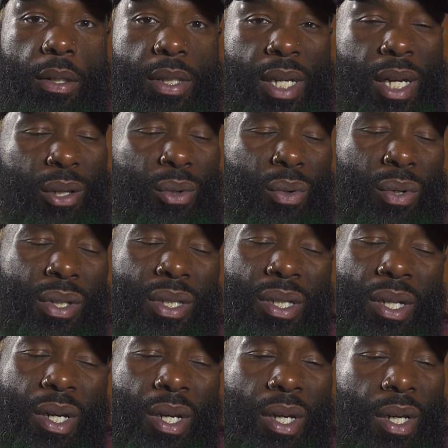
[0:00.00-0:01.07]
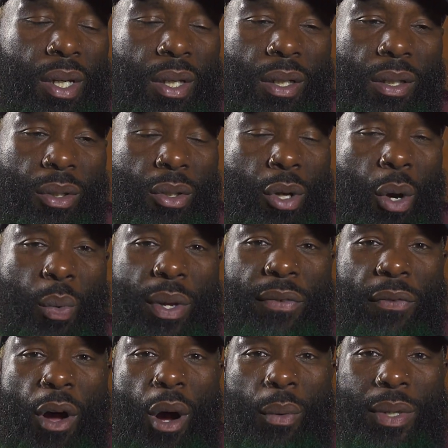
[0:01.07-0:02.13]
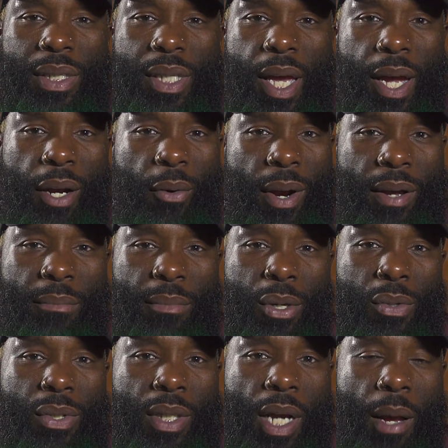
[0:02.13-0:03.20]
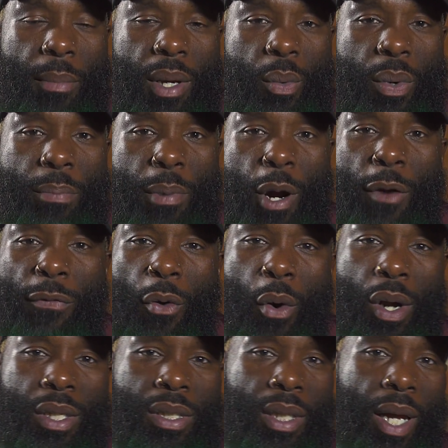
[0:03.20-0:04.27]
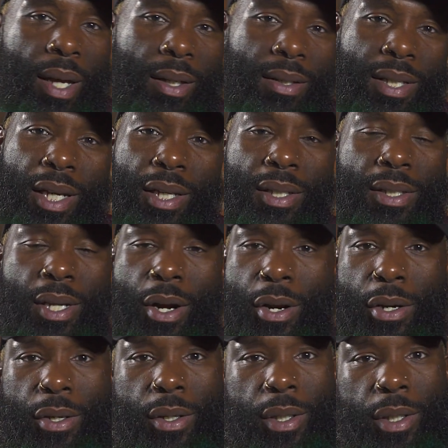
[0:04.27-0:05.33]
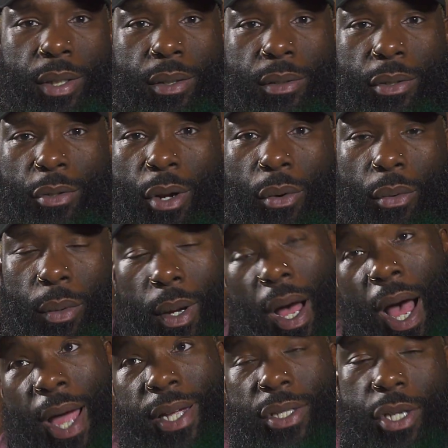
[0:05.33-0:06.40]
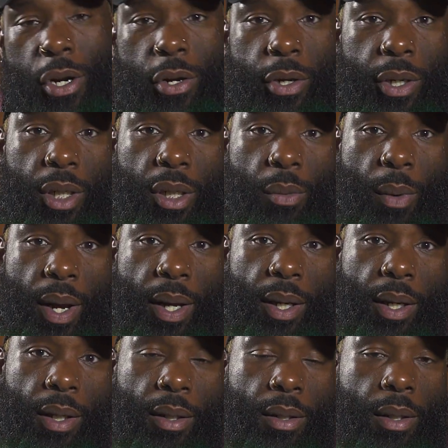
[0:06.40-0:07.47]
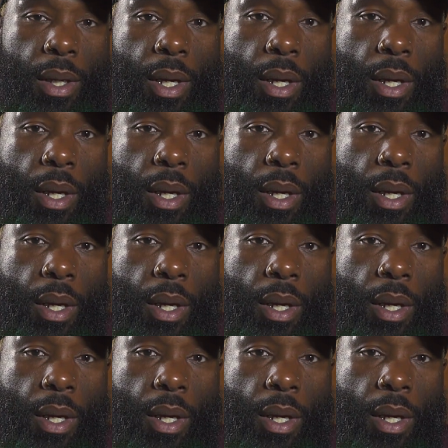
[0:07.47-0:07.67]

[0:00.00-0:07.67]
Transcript: St. Louis, you know, we've always had great music. I mean, we birthed artists like Tina Turner and, you know, well, Ike Turner anyway, and